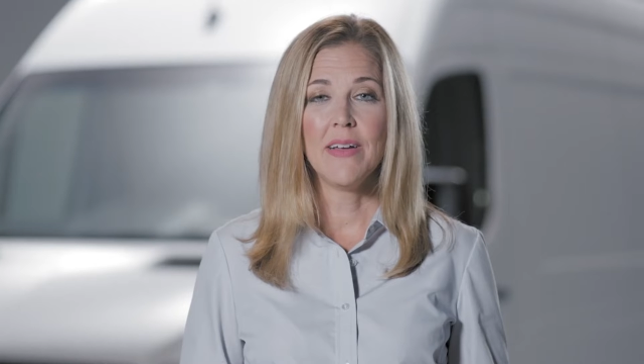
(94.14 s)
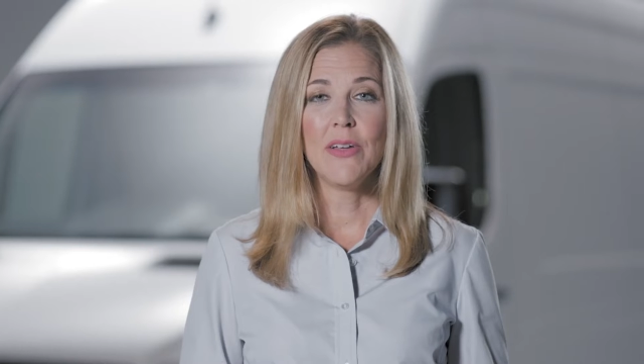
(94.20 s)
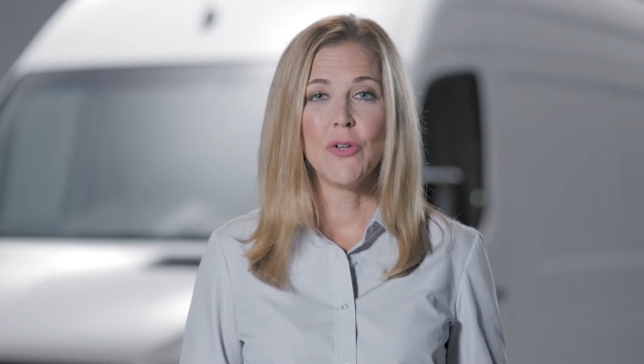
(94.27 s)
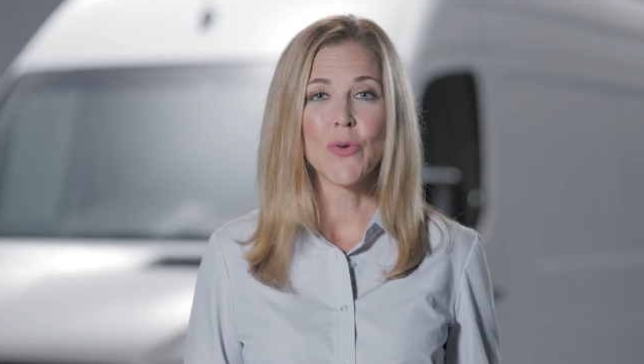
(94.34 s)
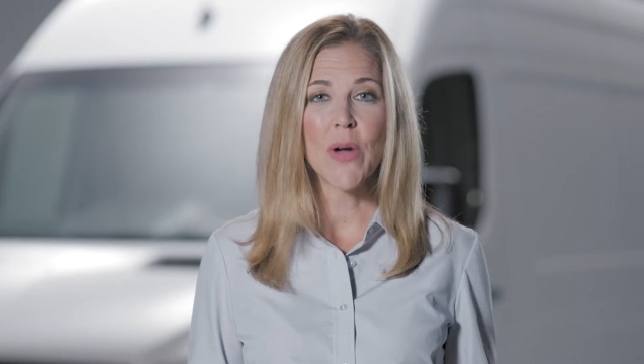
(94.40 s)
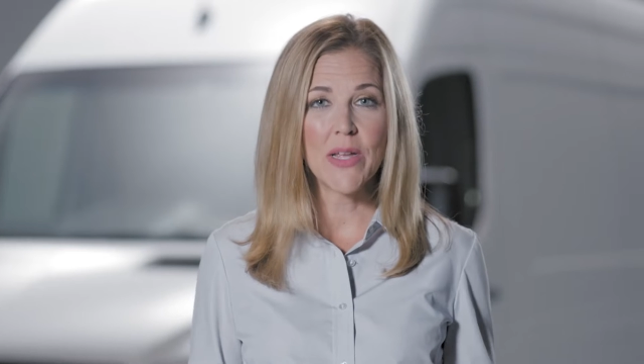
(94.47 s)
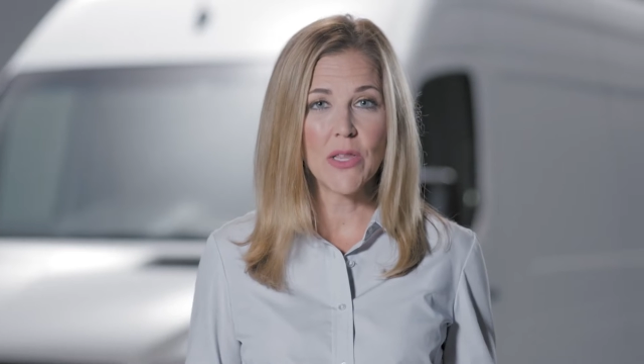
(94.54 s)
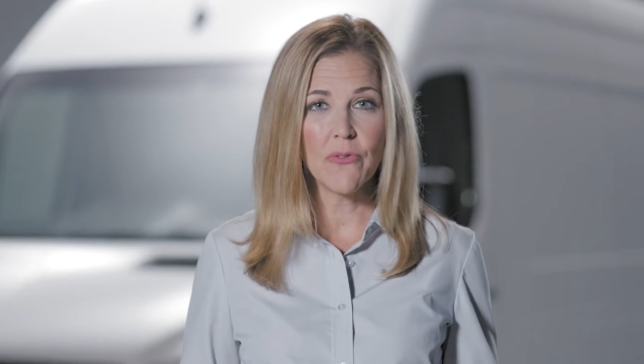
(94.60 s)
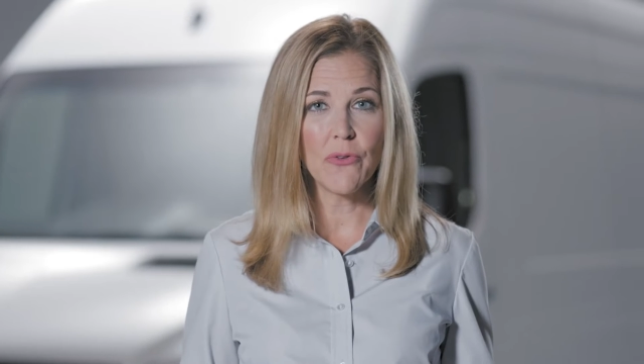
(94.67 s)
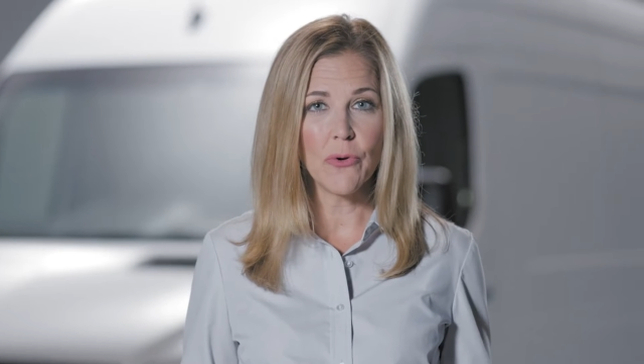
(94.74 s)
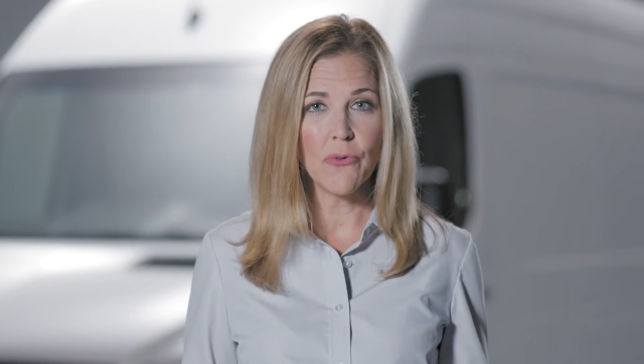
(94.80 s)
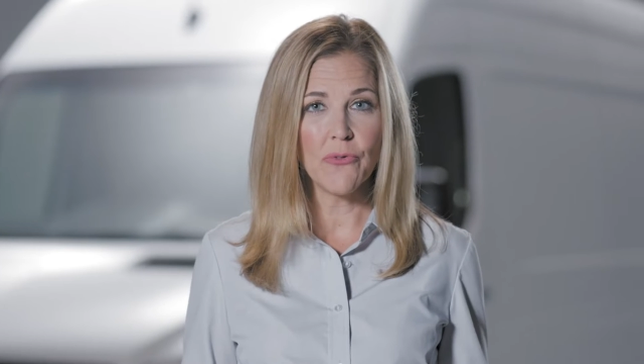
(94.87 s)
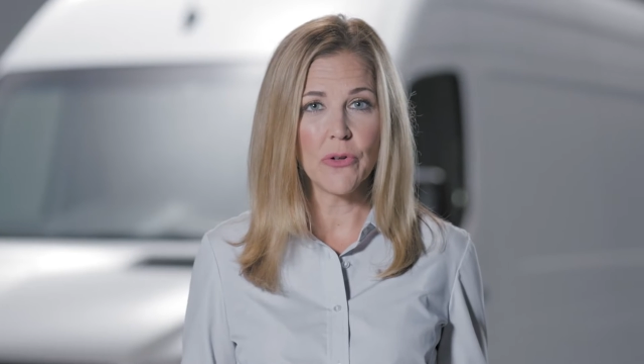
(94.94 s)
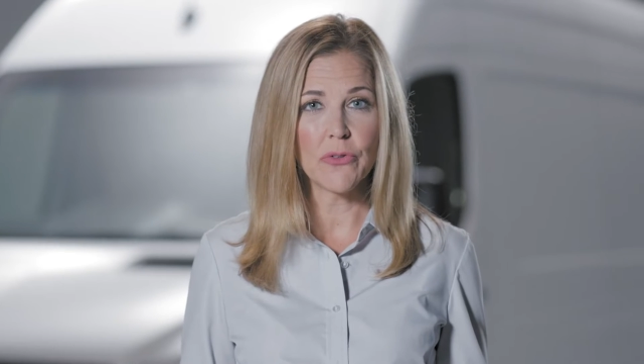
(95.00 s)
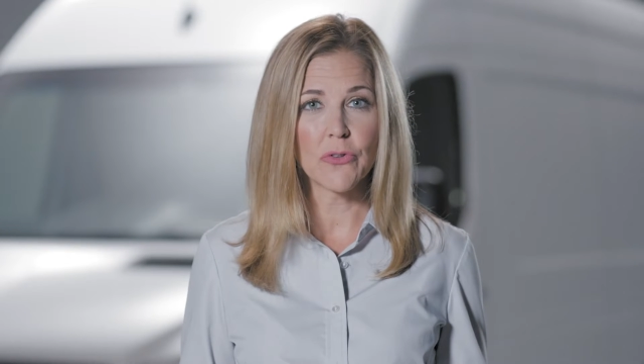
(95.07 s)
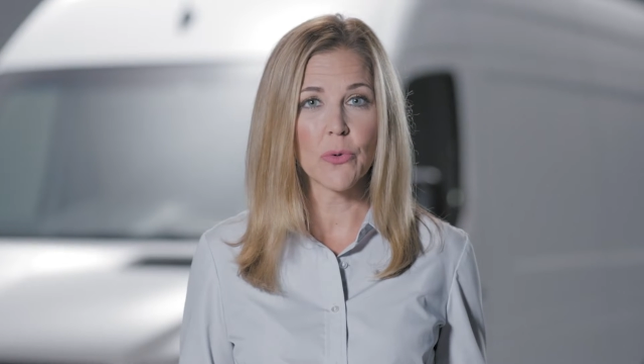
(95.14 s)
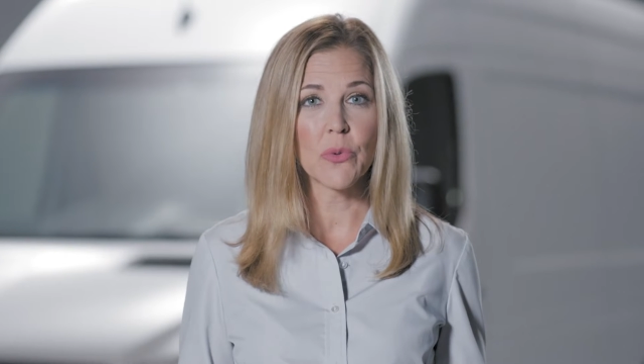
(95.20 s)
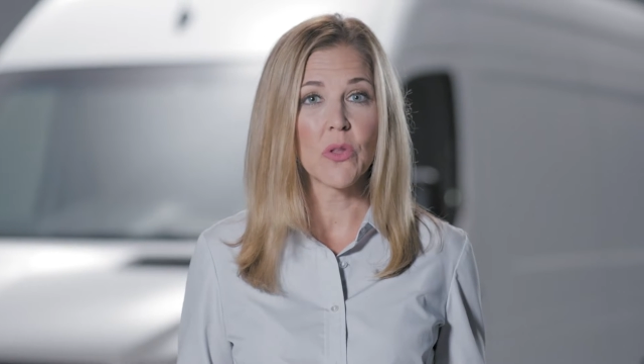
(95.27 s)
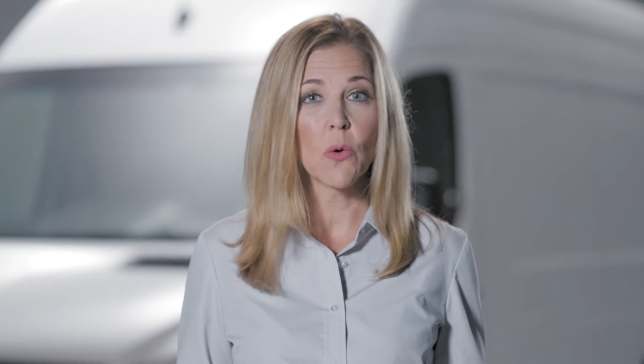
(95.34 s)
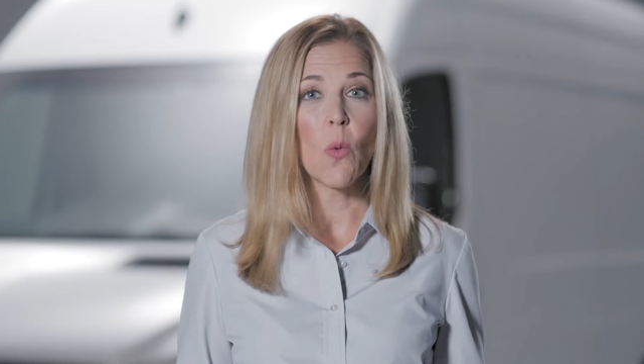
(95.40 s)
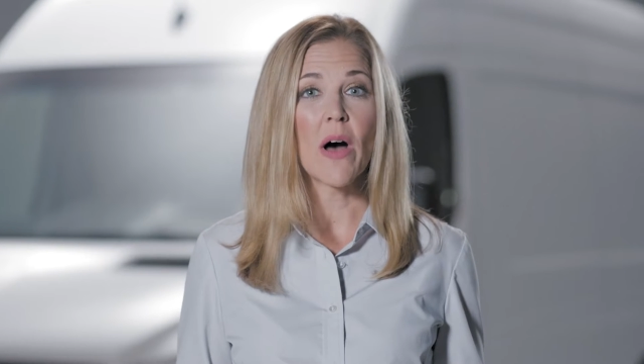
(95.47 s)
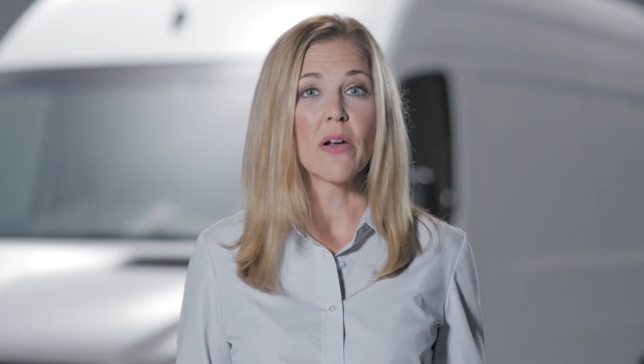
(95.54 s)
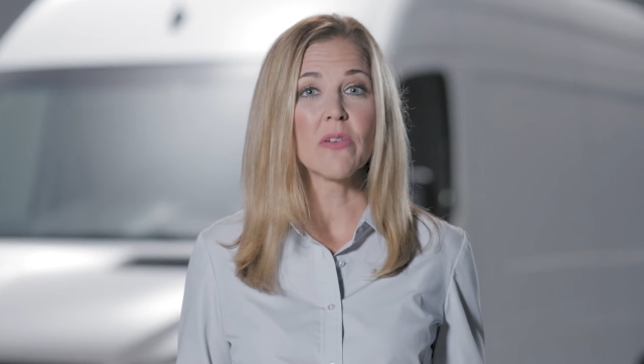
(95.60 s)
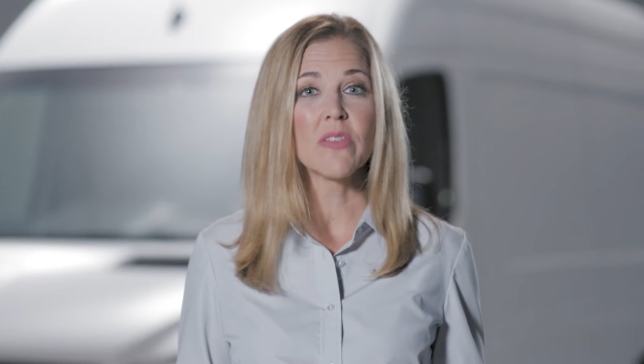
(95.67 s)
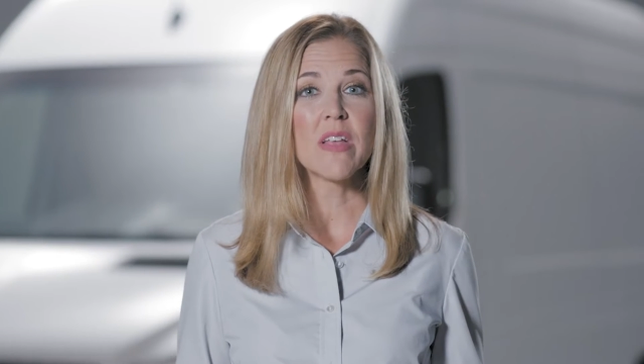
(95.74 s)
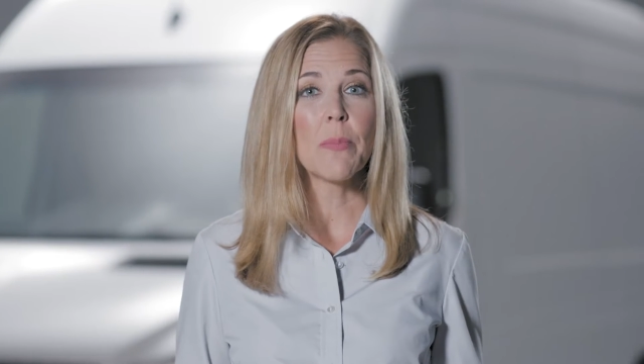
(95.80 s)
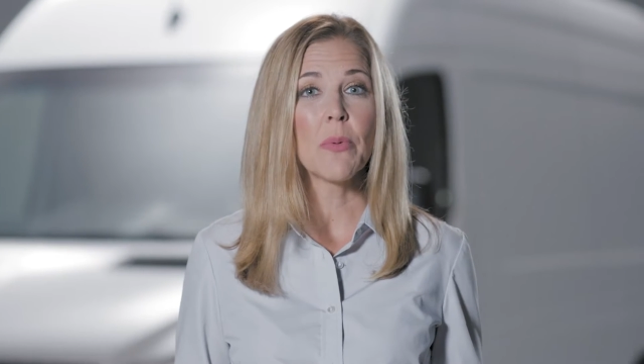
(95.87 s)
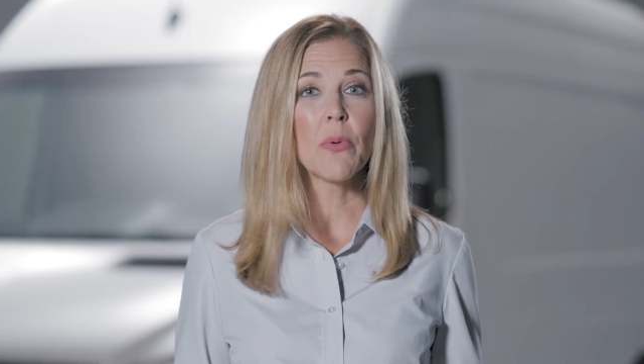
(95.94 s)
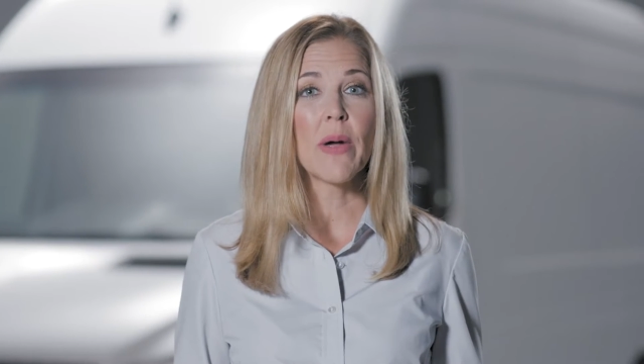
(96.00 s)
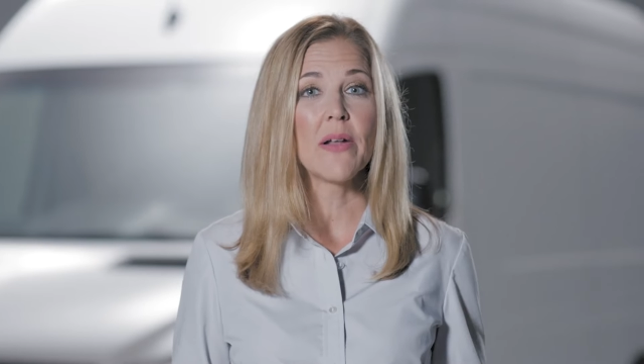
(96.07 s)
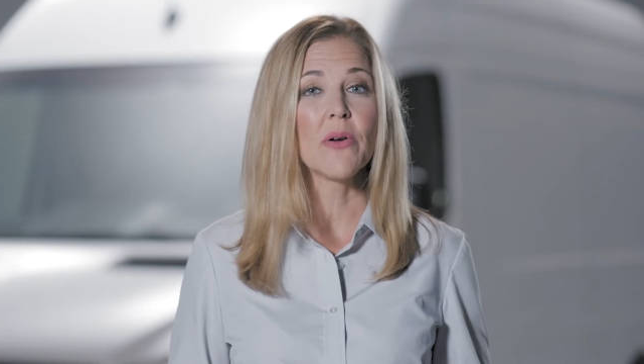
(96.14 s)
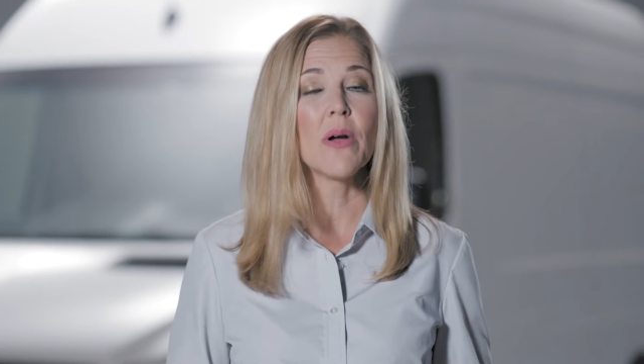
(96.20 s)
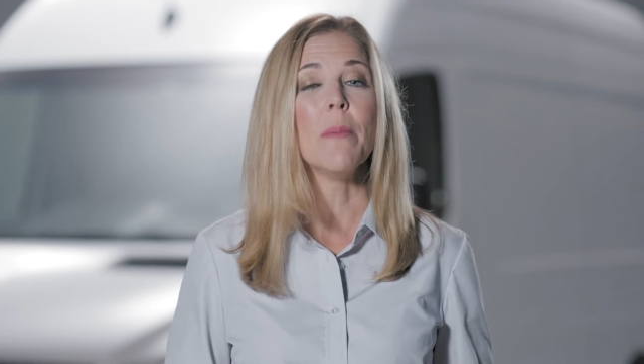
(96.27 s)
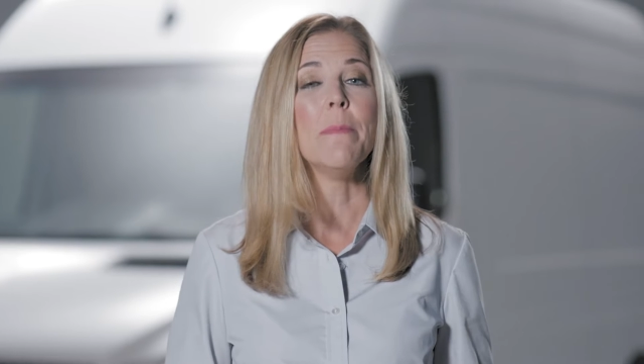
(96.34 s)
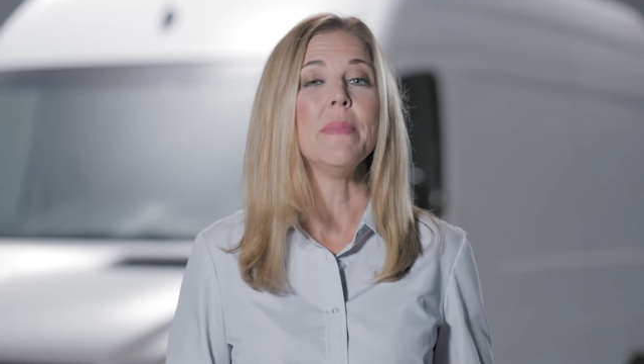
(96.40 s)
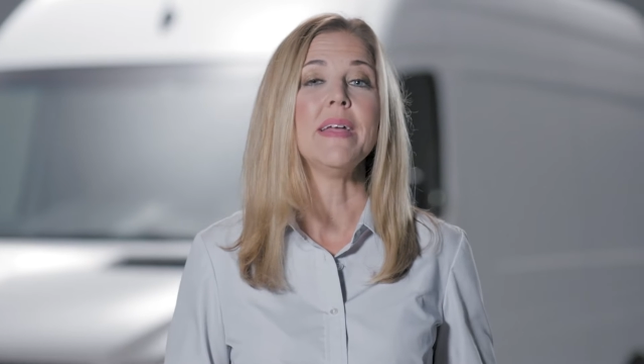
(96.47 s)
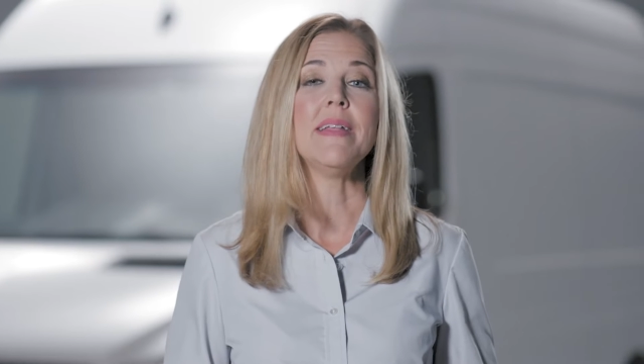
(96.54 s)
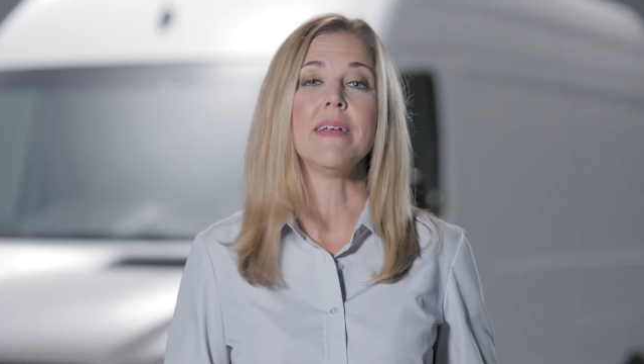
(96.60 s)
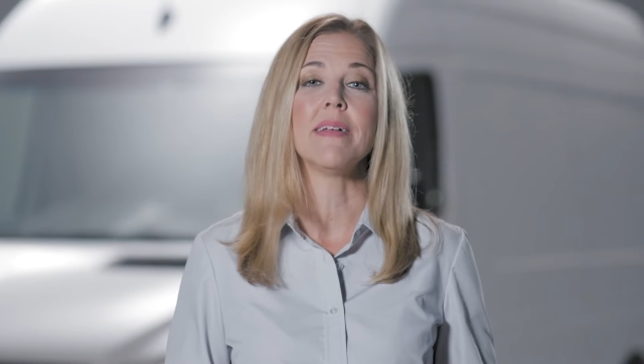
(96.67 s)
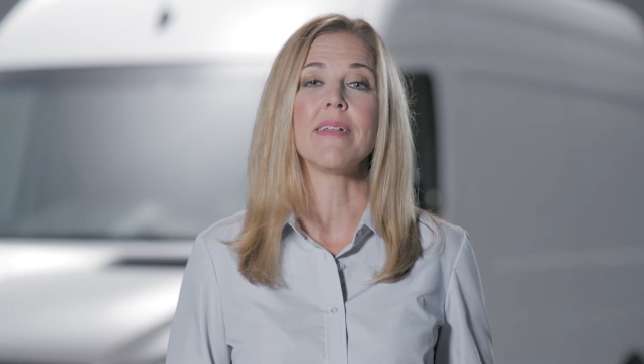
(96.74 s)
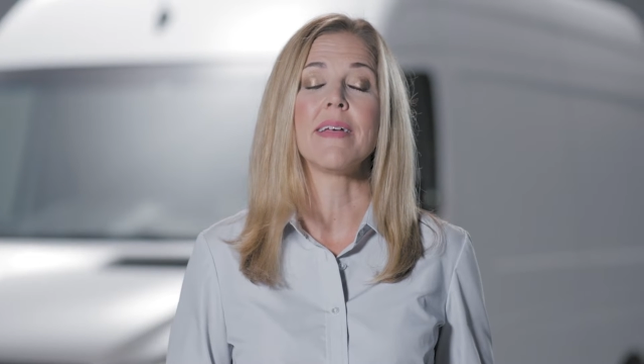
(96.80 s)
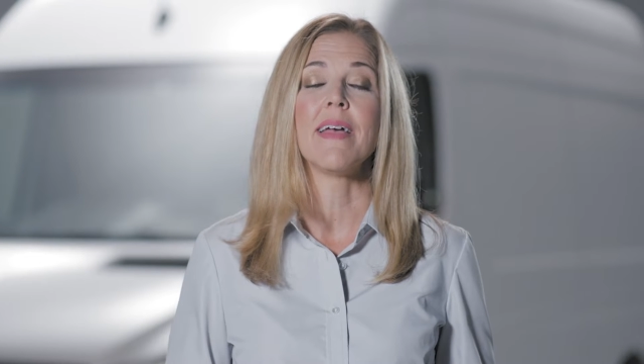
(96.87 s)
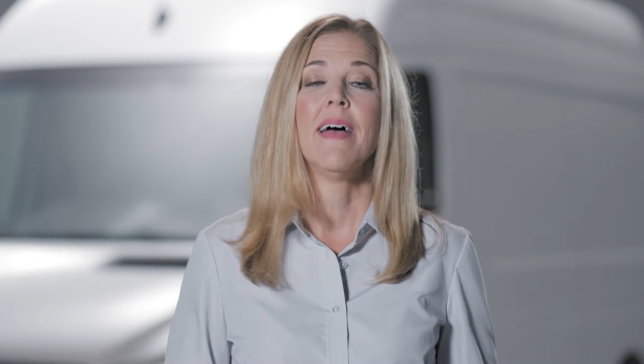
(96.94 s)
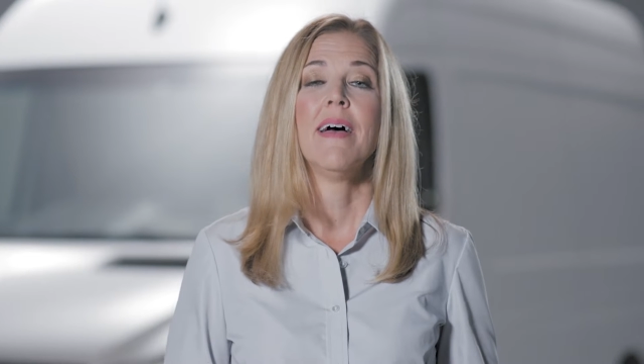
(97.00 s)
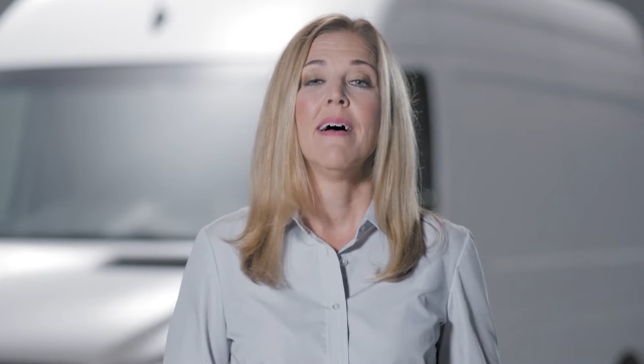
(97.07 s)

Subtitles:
Drain the fuel filter with a water separator immediately,